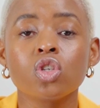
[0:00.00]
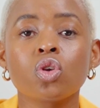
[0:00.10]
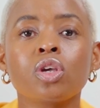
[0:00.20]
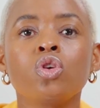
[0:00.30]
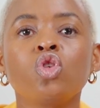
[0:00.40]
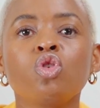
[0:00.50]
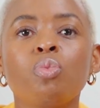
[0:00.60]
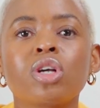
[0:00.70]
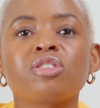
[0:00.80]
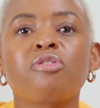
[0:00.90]
So YouTube
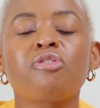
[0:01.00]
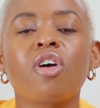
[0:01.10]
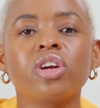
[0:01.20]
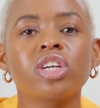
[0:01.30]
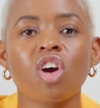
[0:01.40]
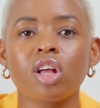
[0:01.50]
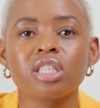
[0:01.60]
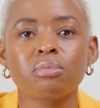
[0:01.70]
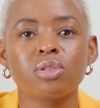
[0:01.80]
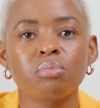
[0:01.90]
was a foreign
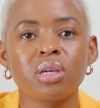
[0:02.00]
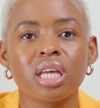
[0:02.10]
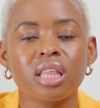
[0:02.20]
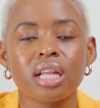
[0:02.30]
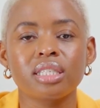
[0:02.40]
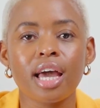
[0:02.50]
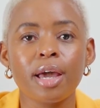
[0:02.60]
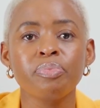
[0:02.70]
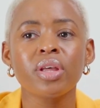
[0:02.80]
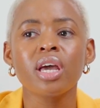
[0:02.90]
concept to me at that
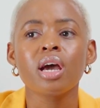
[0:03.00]
time.